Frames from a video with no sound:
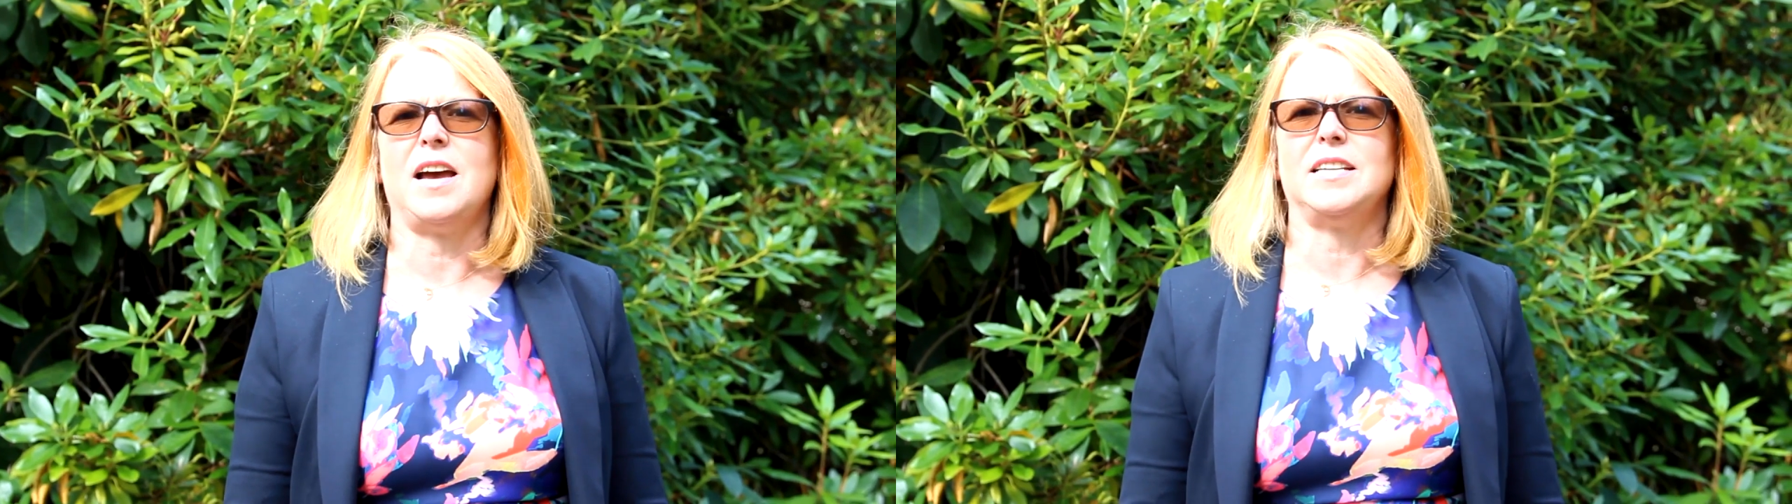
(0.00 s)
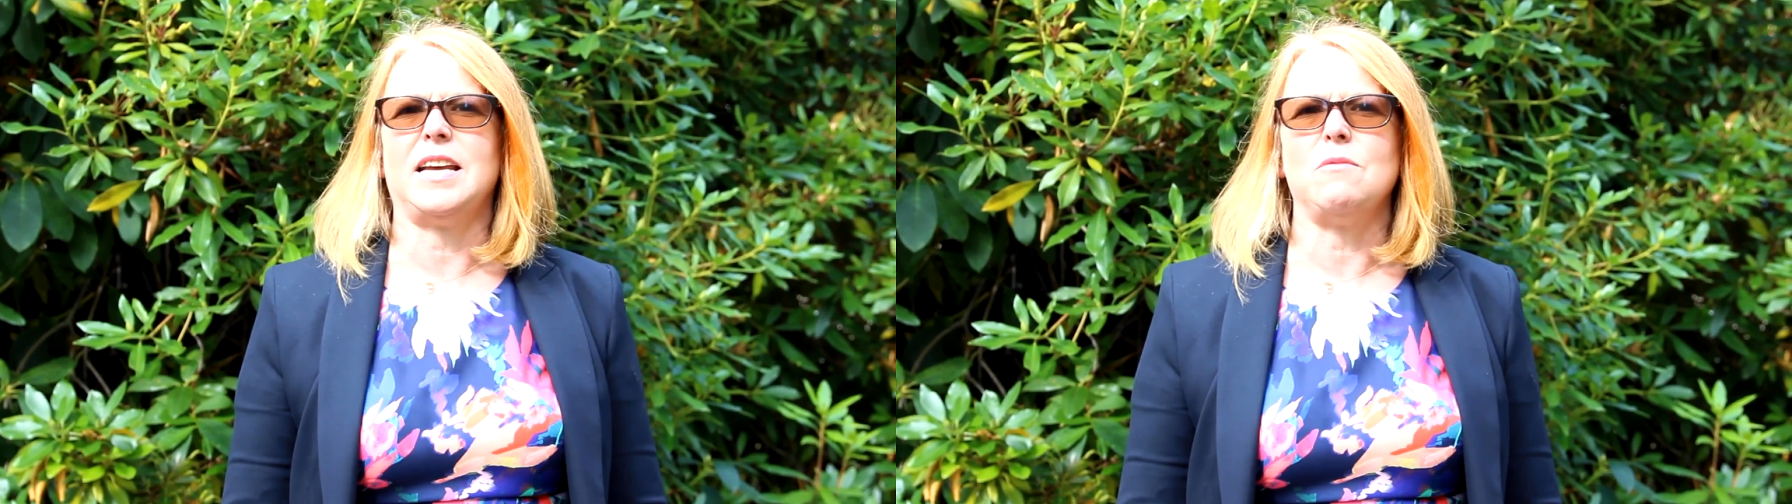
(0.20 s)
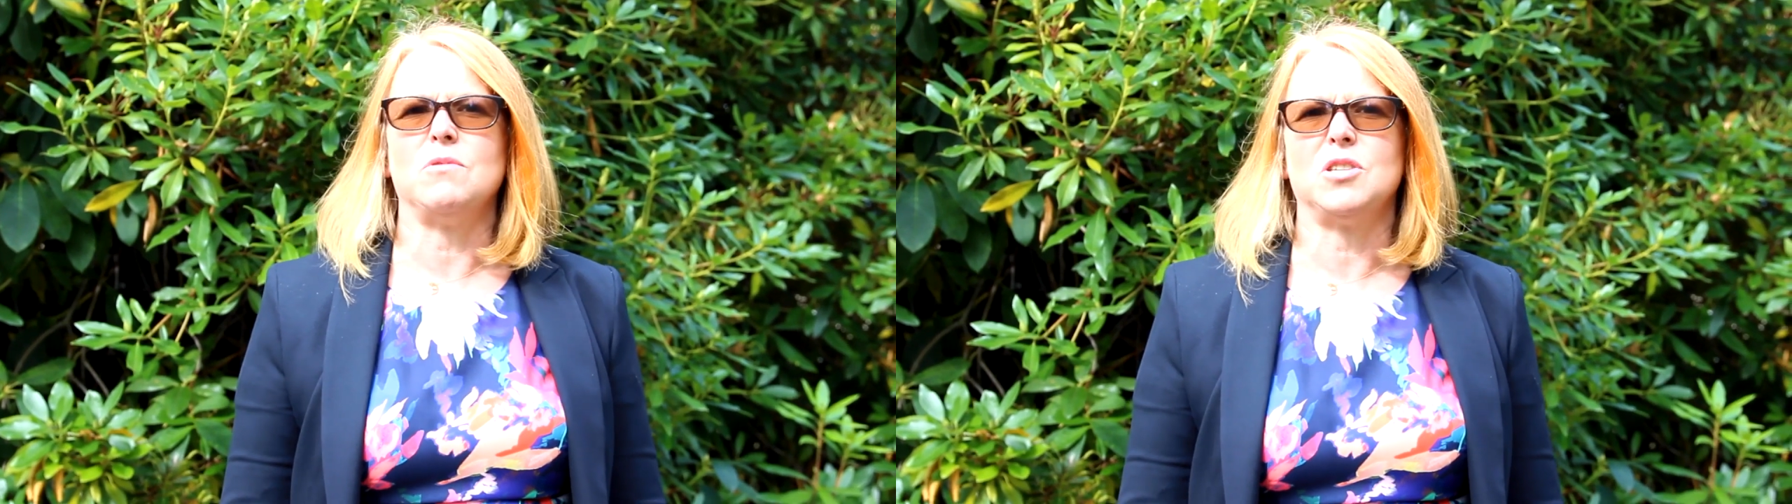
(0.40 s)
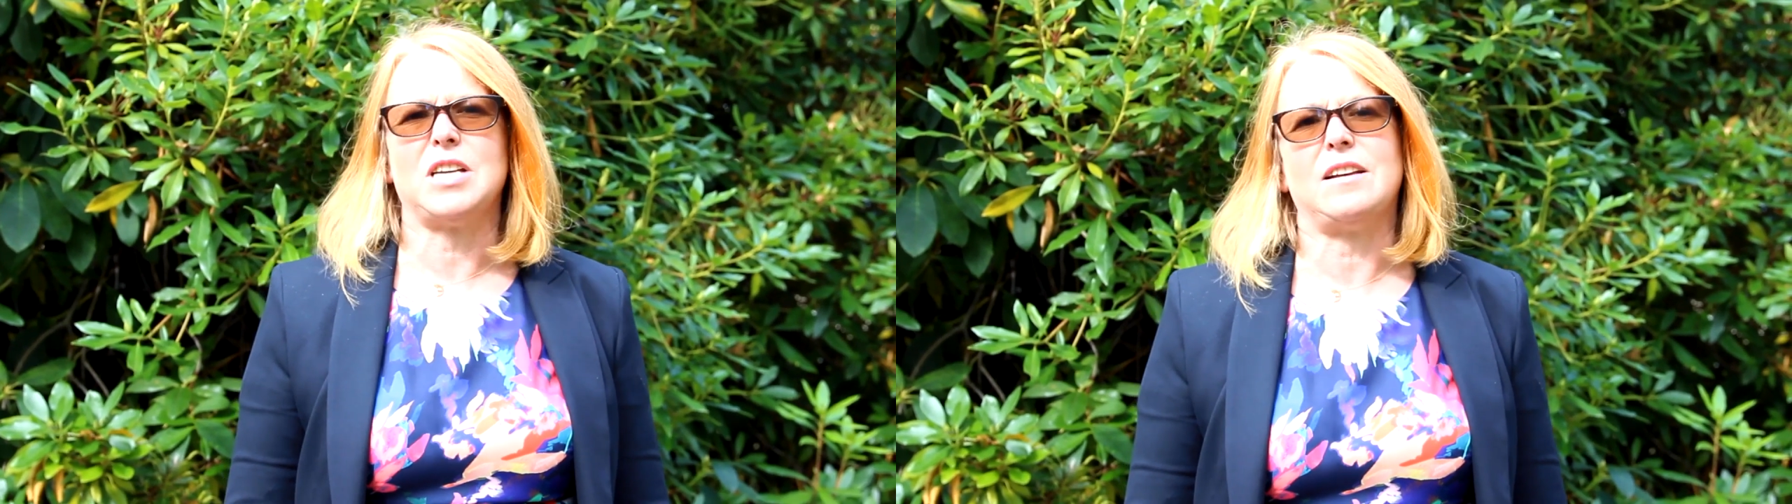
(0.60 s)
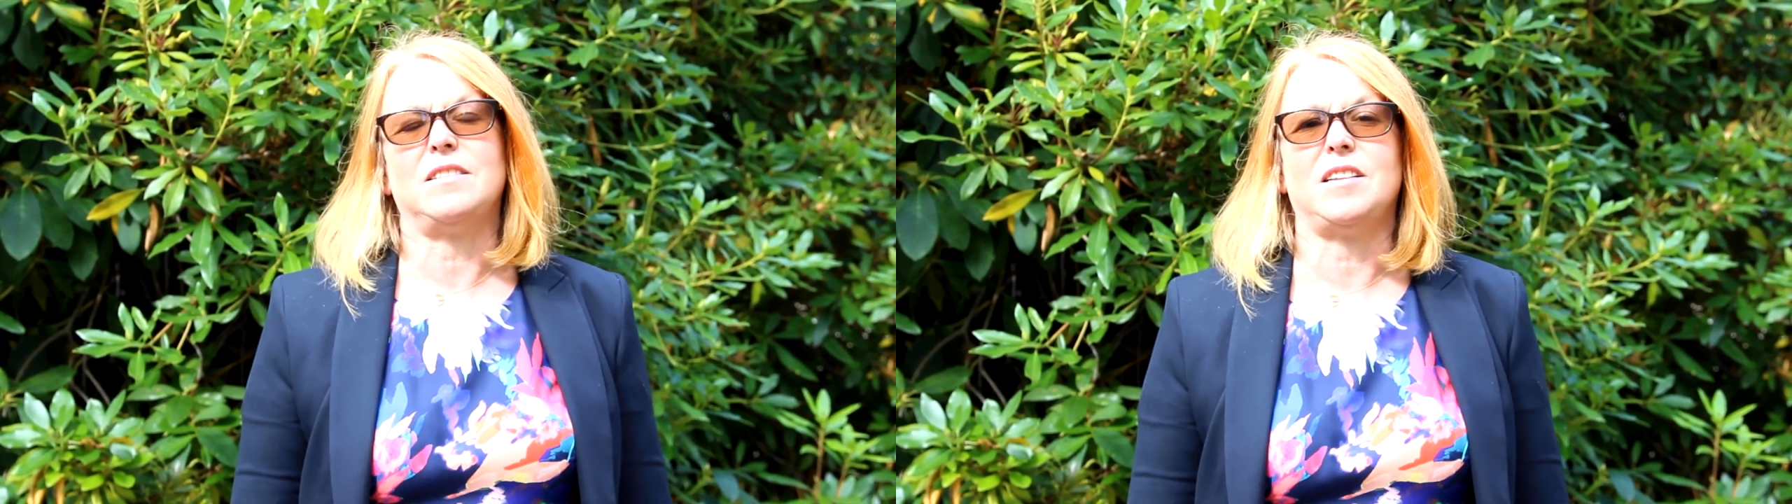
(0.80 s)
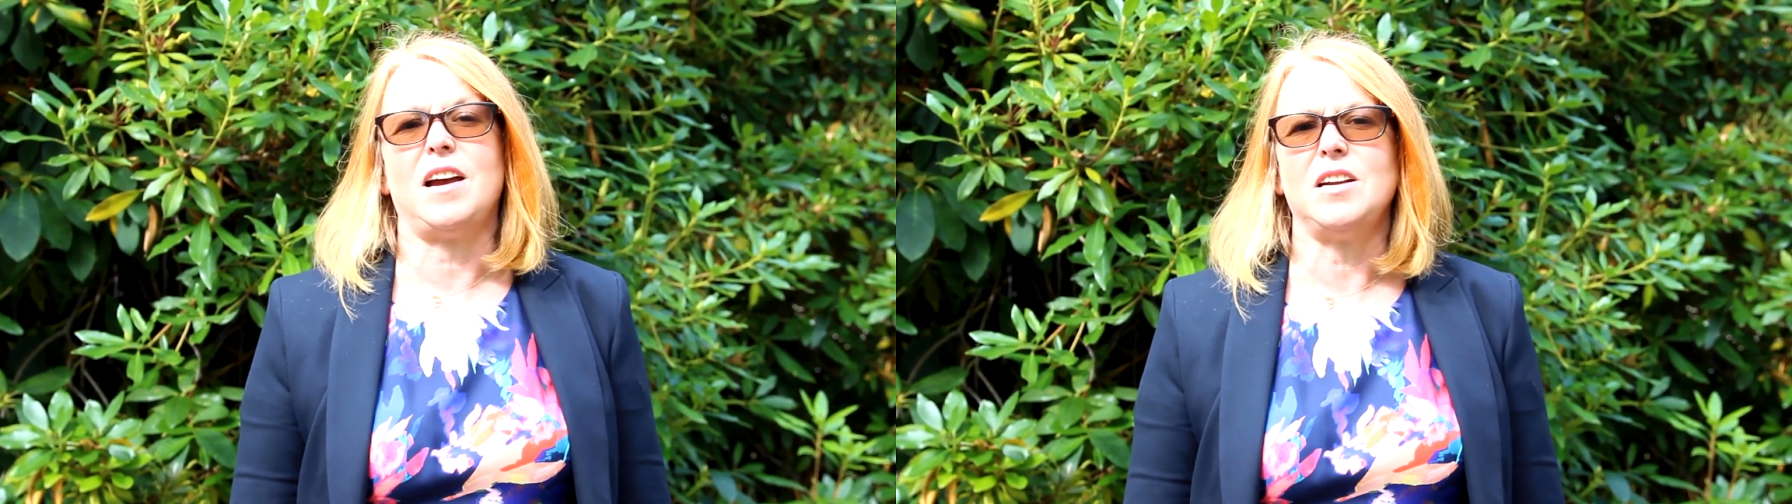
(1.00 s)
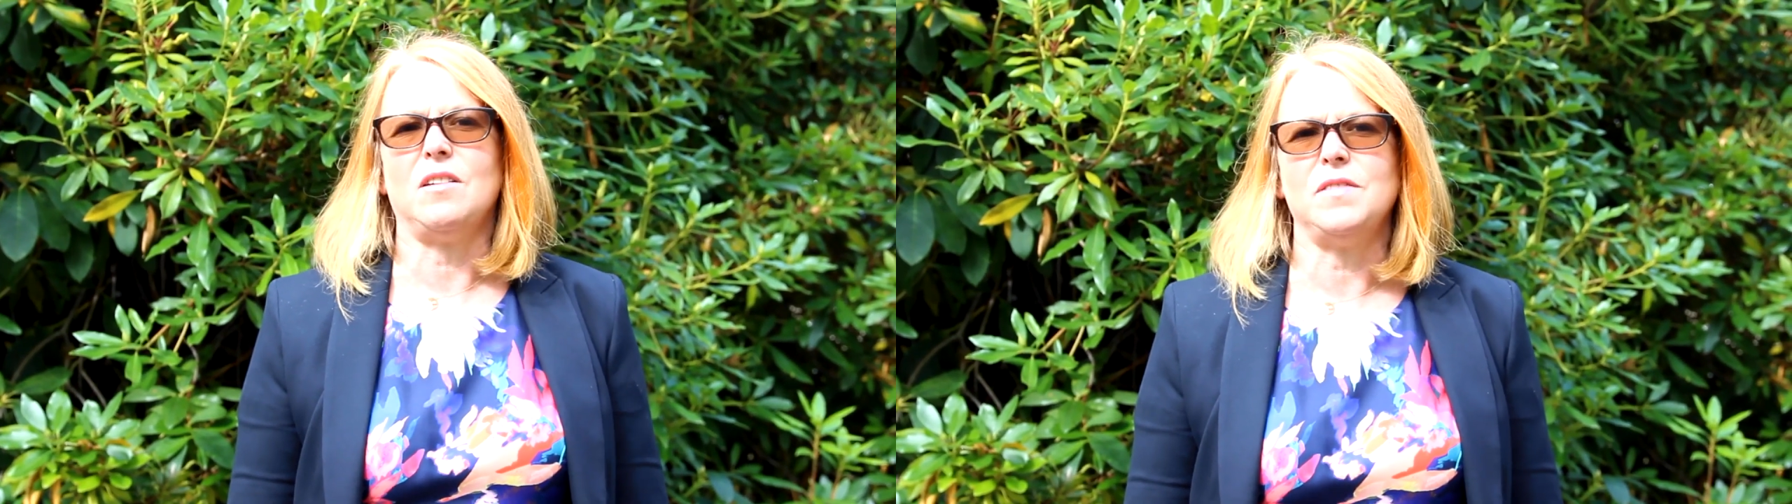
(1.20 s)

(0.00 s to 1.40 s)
And I will sign